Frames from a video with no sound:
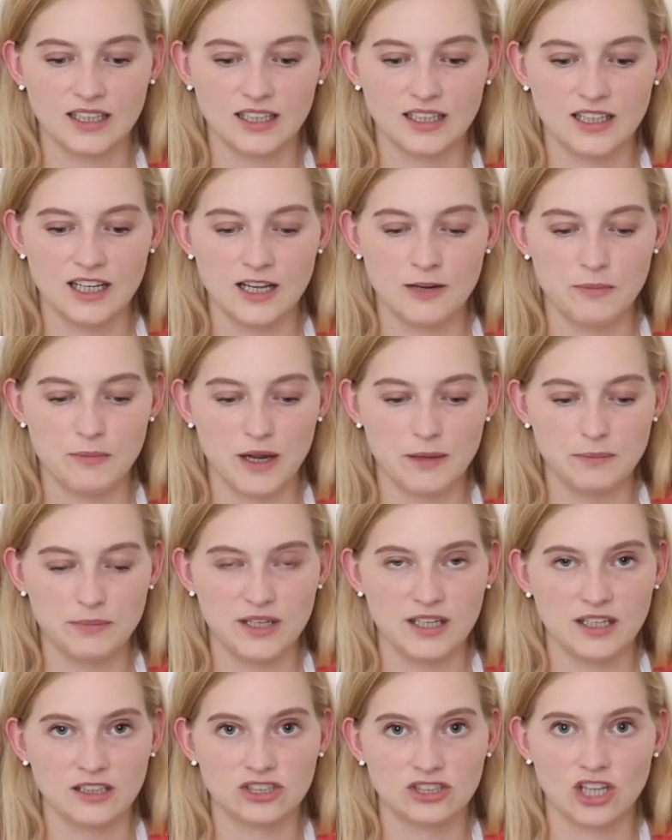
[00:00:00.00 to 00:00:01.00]
it might
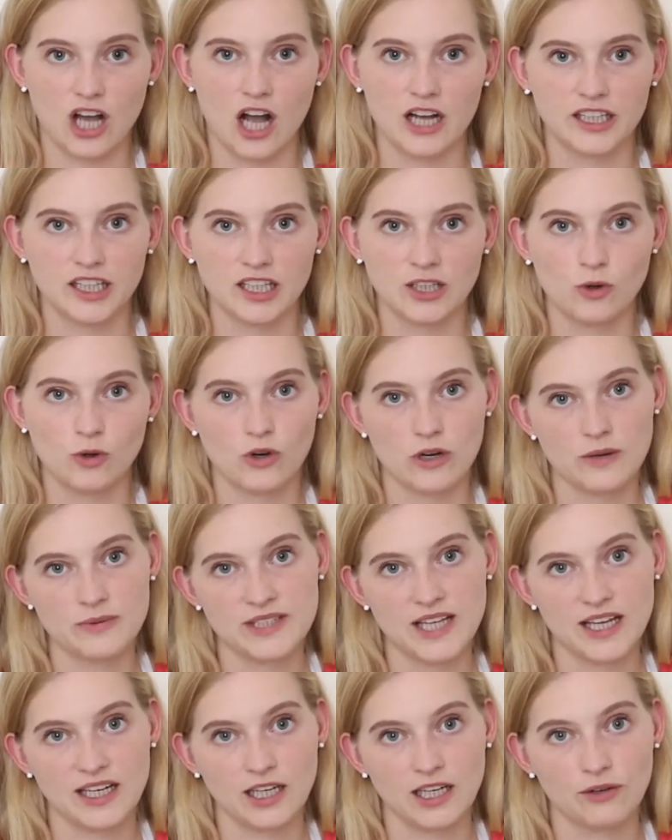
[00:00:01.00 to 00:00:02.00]
be shocking or
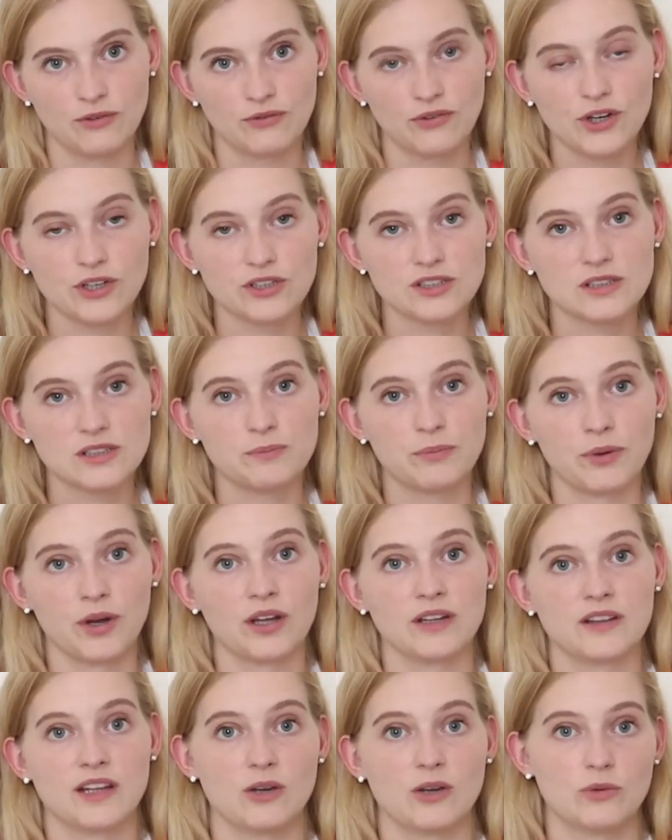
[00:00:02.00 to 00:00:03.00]
upsetting at first,
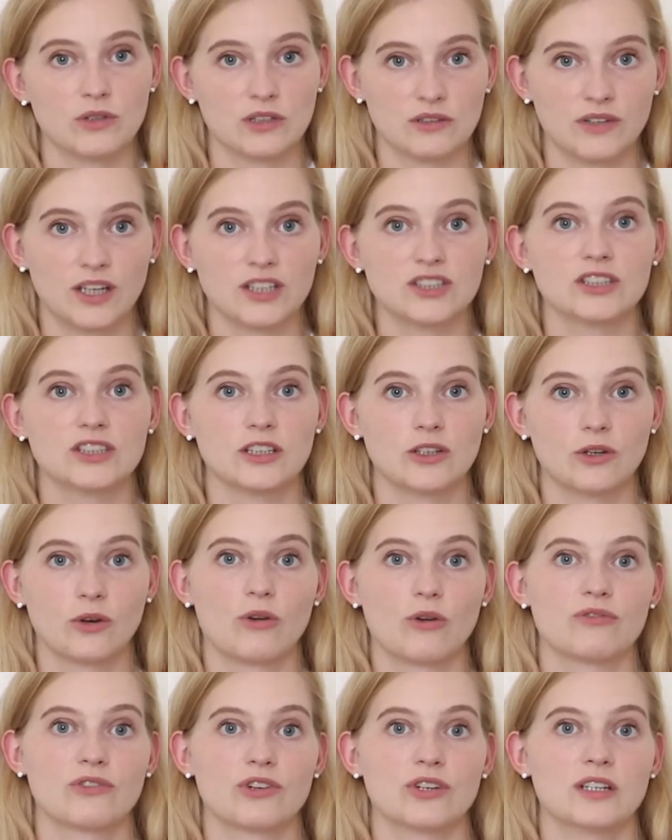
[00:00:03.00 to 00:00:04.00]
but they will eventually get
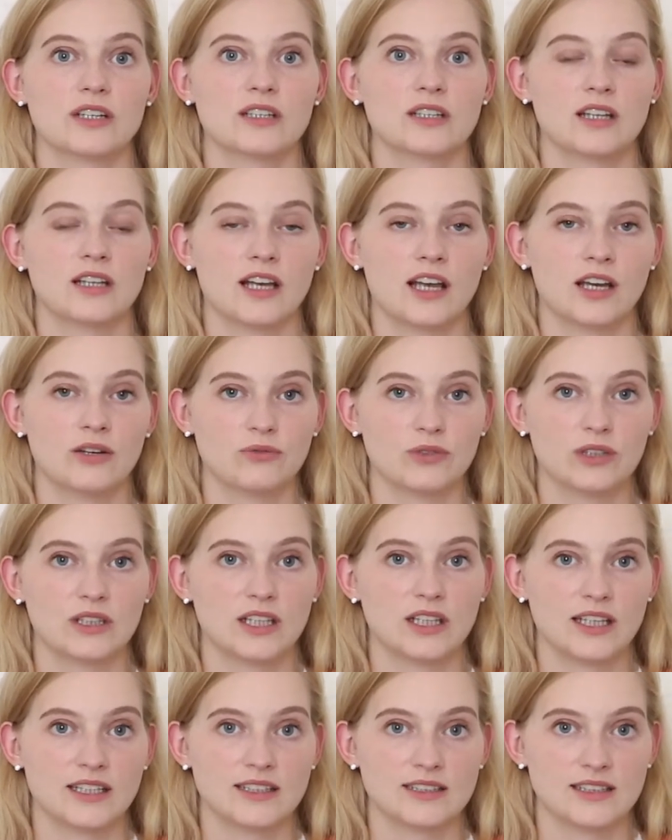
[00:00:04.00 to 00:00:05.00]
over it and
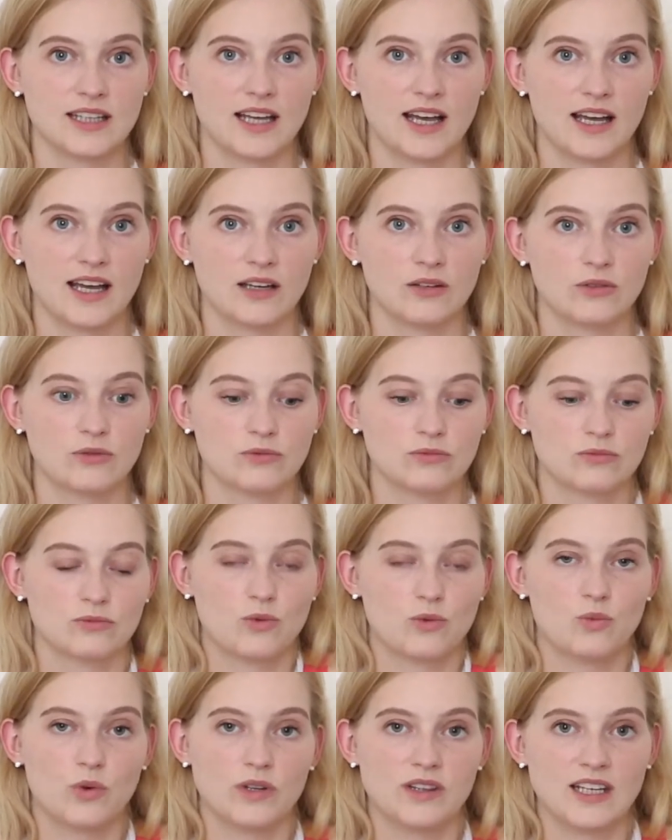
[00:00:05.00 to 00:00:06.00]
realize that
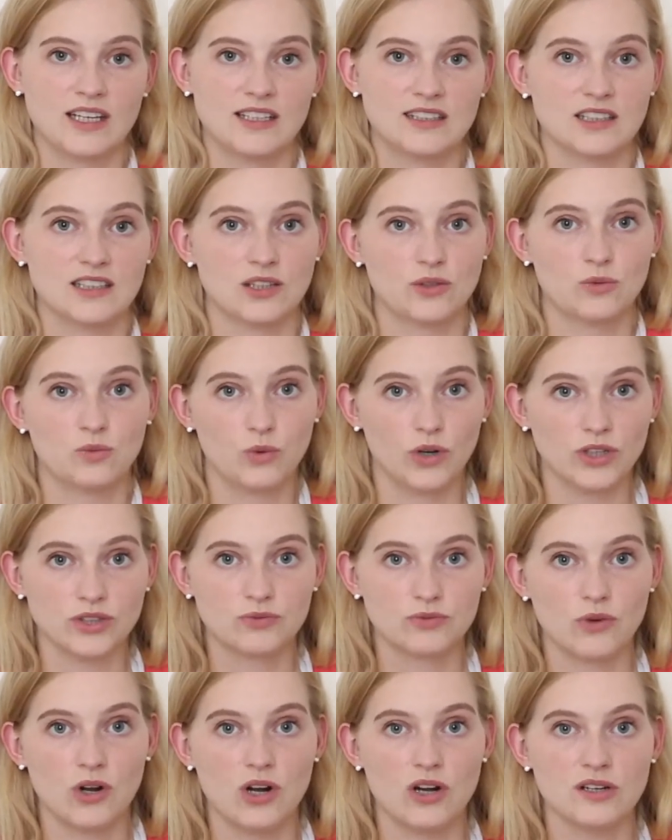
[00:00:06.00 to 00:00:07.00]
what they did was
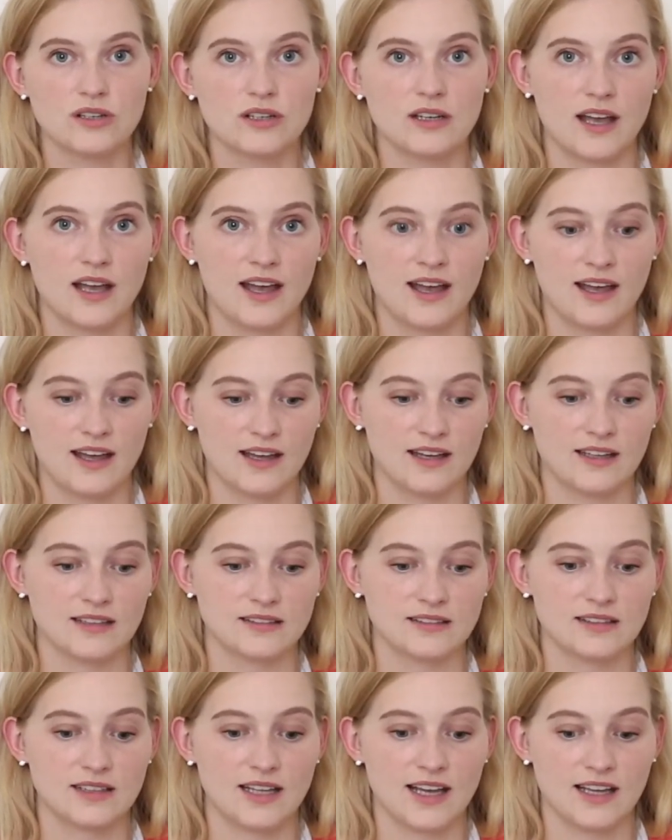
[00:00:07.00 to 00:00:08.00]
wrong, and
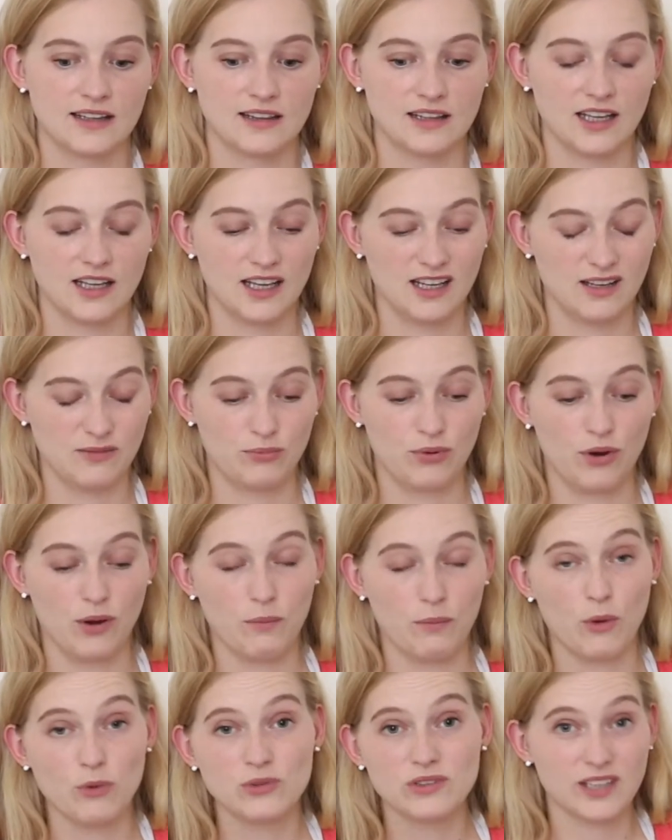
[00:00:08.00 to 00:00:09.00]
that they
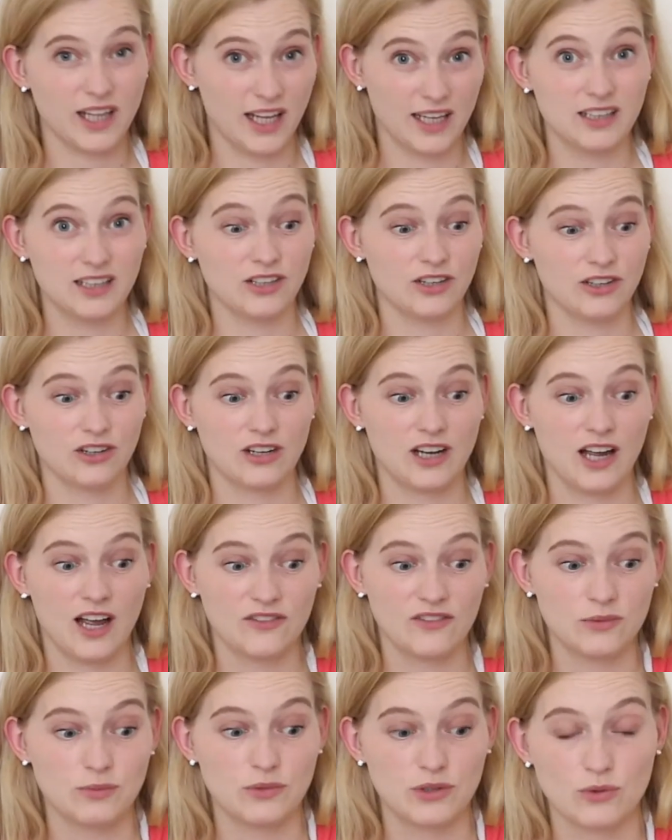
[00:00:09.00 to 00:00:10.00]
most likely are going to have
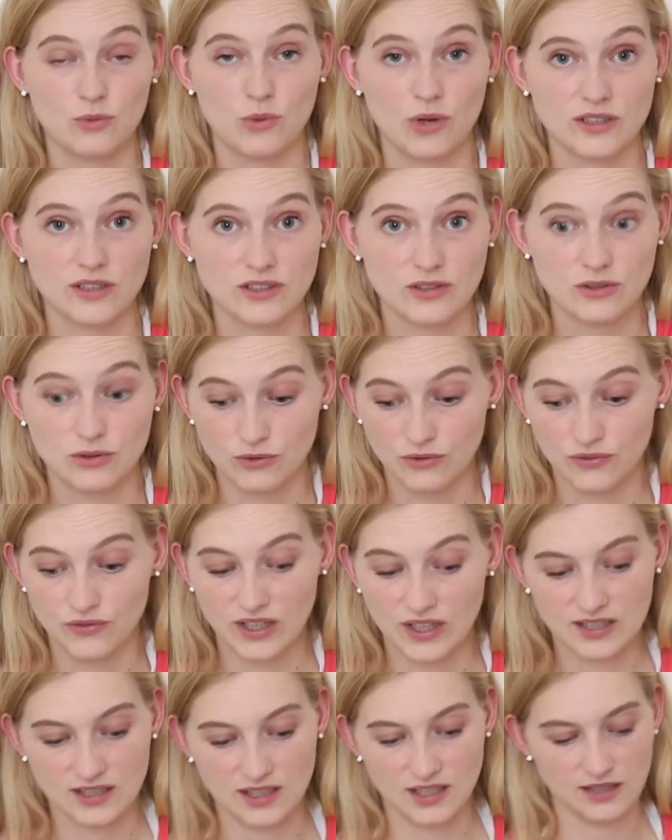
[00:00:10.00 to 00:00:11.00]
to be the one to
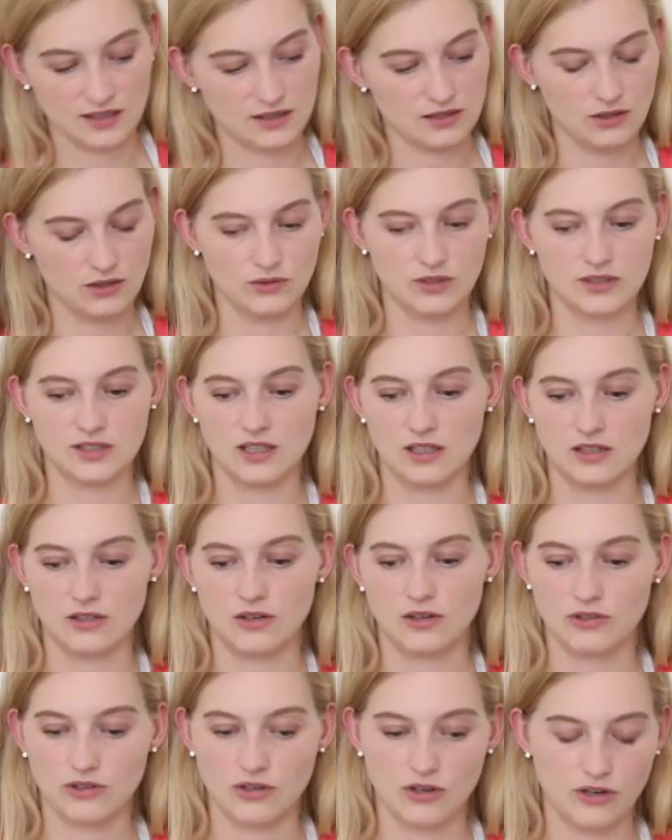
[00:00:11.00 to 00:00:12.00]
fix this. Oh, let's get
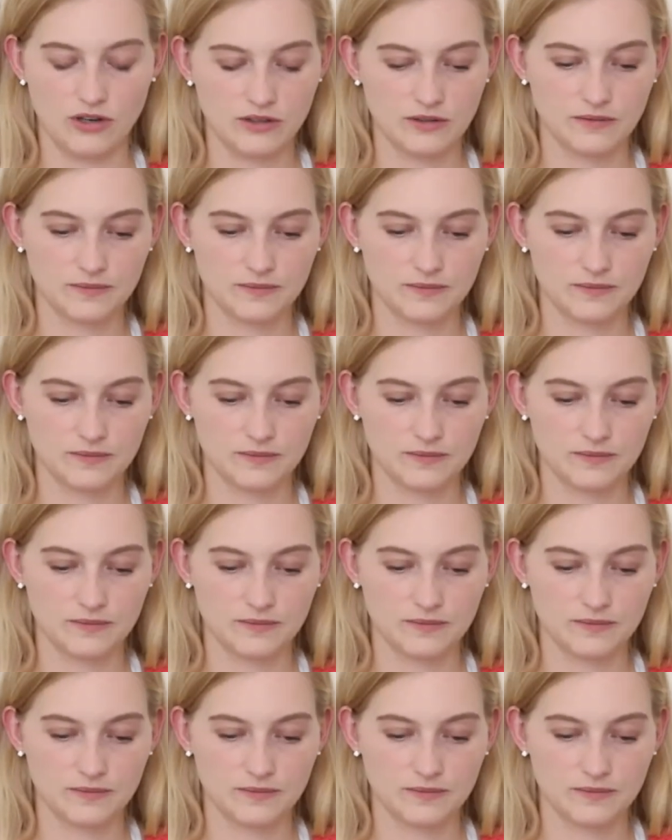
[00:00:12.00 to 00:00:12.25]
another card.